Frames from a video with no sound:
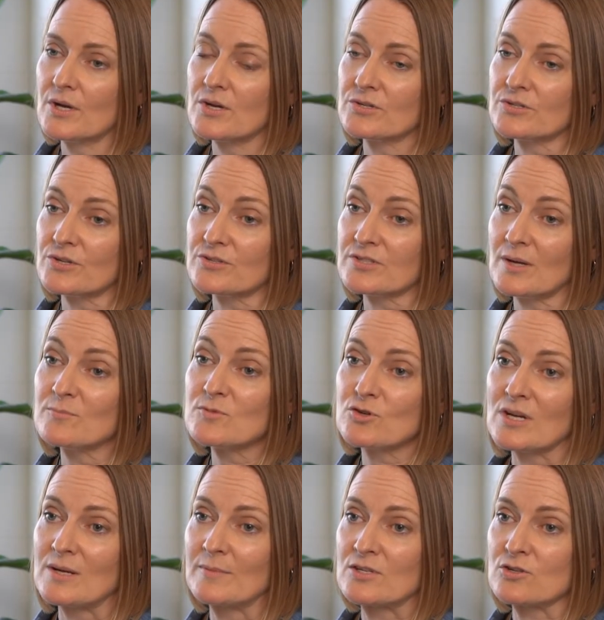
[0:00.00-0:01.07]
So some
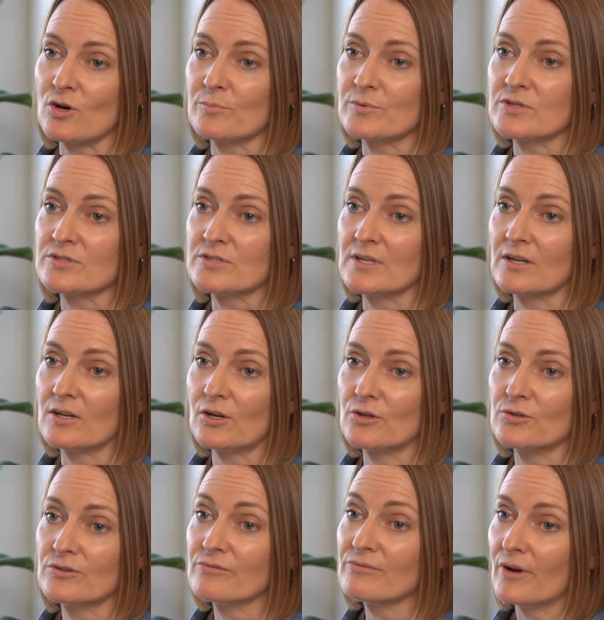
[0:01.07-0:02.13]
treatment options
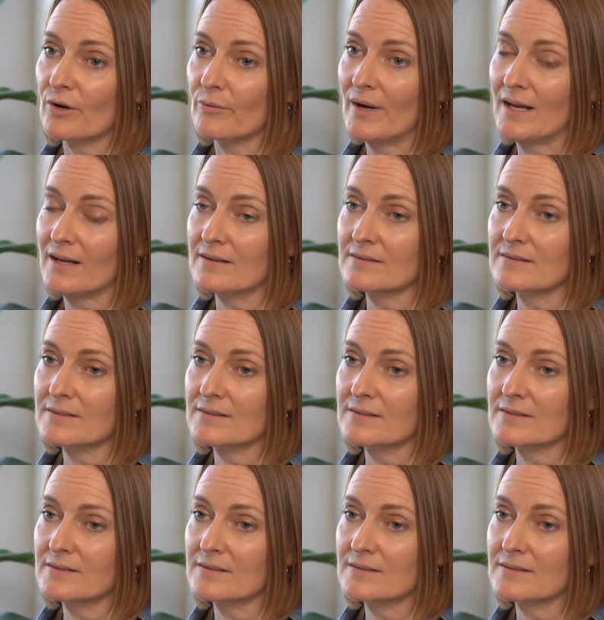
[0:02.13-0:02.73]
include the following.